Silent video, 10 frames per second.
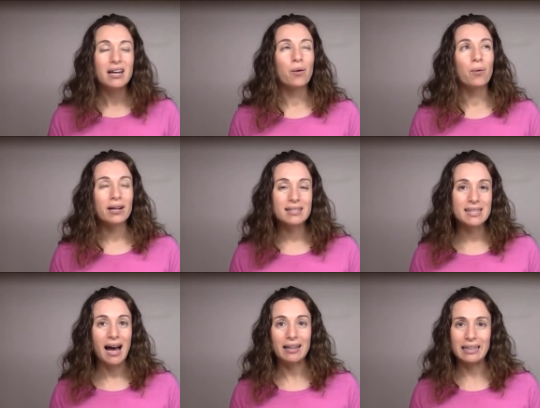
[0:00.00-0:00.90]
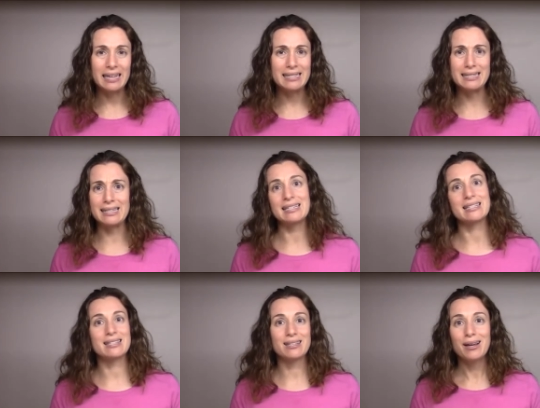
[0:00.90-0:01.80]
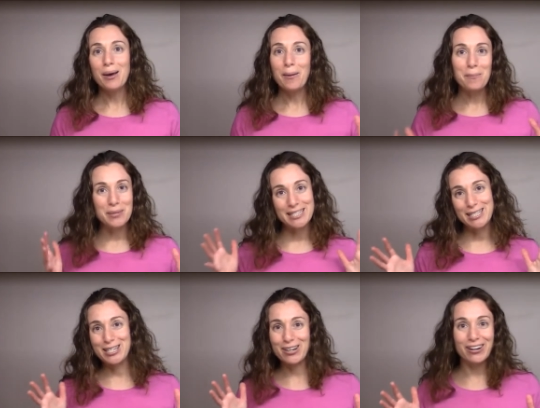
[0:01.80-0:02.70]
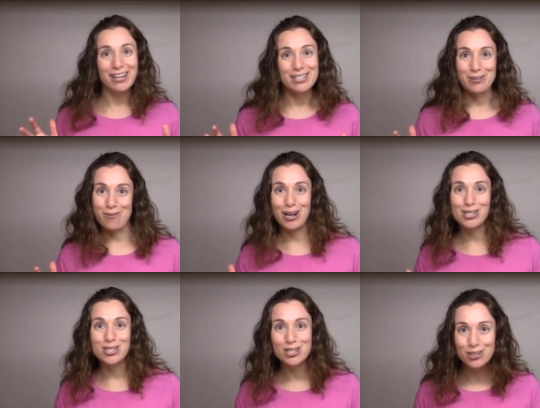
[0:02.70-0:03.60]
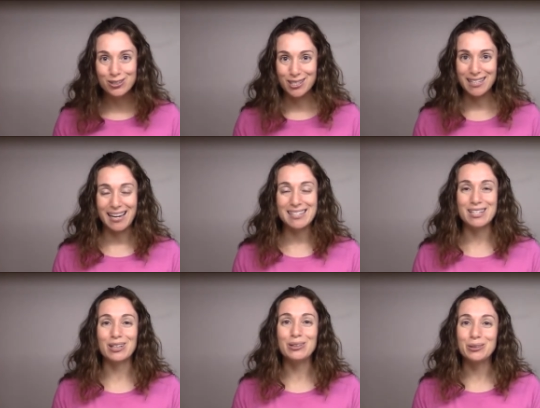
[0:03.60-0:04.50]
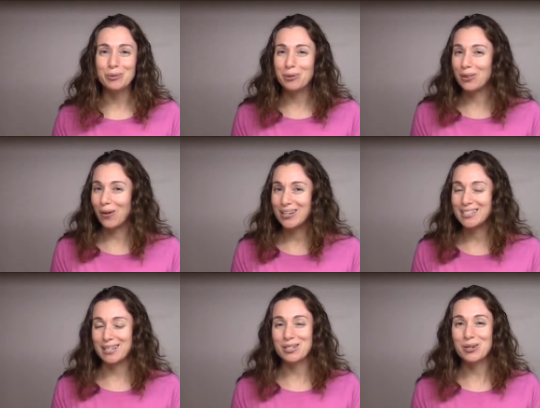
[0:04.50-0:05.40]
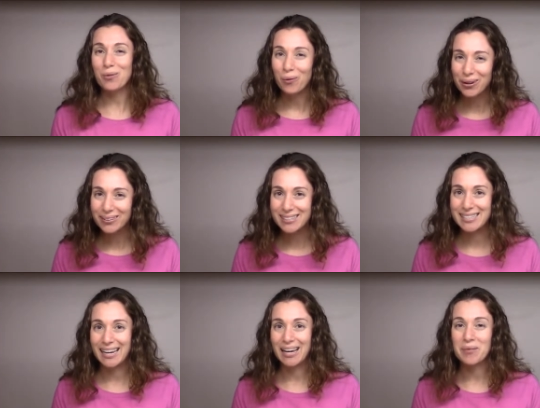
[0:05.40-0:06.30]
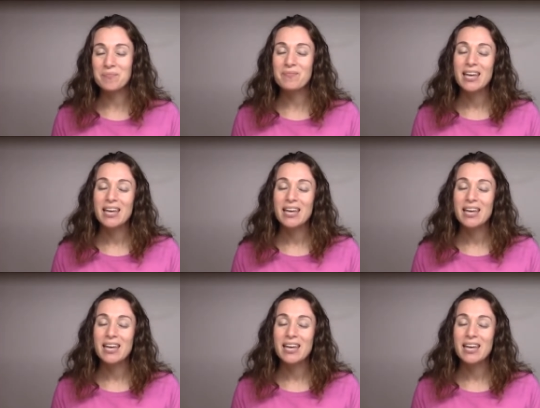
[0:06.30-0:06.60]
Now what exactly is this mysterious red juice that is included with our essential oils kit?